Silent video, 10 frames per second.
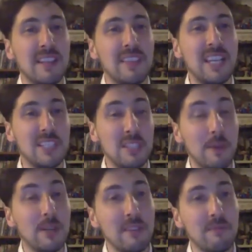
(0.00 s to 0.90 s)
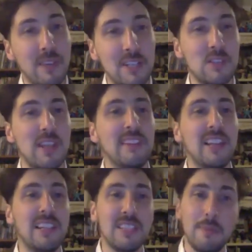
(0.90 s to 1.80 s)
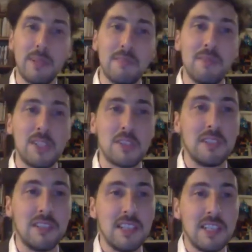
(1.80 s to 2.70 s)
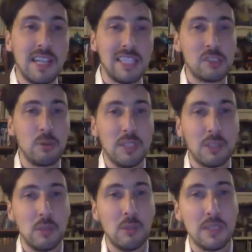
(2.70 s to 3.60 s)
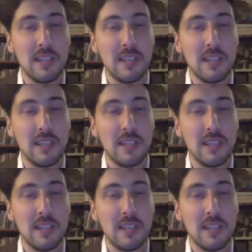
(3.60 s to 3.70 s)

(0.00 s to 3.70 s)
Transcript: the latin american version and the latin american version has to include